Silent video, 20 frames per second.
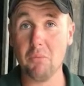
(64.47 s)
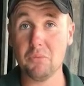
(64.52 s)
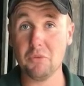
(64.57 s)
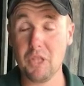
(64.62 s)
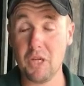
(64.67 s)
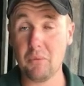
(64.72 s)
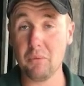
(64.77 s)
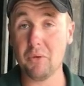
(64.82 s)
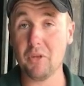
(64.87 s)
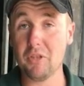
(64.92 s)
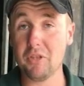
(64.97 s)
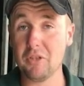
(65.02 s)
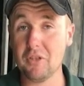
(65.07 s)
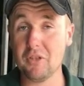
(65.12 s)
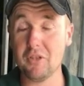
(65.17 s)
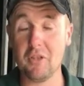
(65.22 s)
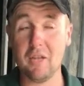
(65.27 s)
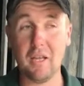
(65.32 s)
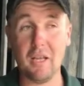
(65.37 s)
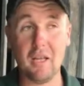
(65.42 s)
generally
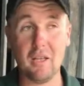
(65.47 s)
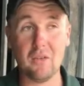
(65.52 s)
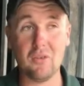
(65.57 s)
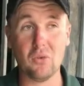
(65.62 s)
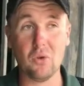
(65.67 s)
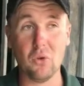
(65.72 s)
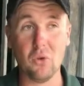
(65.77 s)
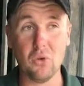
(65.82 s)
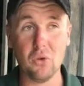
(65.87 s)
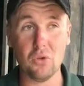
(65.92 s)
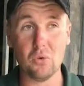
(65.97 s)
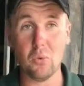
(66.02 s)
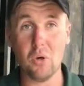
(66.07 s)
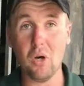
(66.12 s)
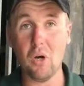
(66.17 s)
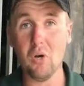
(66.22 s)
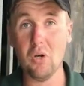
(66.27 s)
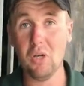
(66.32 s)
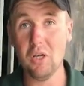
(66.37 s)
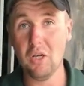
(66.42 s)
just in the head stall as
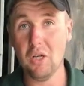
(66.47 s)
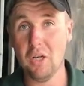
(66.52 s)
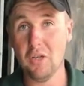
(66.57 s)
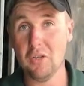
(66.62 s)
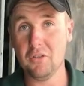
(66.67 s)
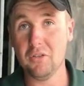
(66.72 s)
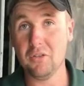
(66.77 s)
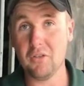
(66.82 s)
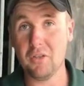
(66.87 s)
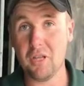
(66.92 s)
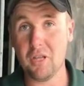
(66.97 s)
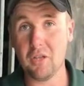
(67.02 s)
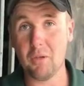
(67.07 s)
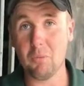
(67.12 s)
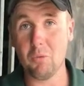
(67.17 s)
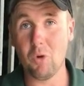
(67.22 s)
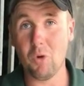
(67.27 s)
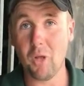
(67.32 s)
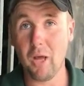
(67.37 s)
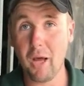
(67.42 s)
well. Just get
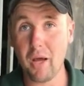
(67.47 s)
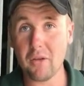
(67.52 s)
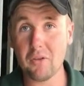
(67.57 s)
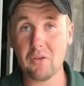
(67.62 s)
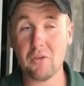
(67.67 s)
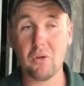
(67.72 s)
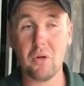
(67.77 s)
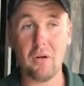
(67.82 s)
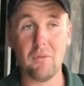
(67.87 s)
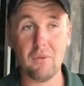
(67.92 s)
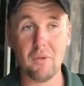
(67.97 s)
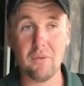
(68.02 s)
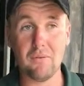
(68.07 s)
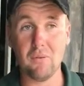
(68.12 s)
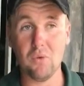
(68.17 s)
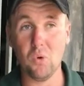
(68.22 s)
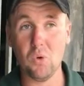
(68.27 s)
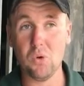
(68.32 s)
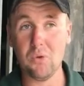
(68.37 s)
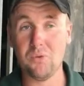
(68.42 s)
them relaxed, travelling
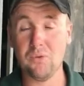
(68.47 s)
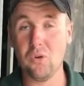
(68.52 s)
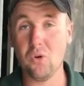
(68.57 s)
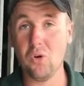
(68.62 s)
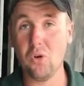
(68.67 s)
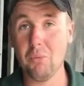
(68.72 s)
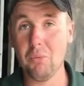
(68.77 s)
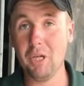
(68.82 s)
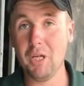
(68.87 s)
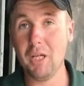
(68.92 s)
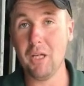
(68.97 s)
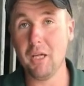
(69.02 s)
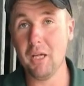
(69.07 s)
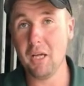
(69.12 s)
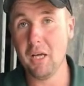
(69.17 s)
forward for me.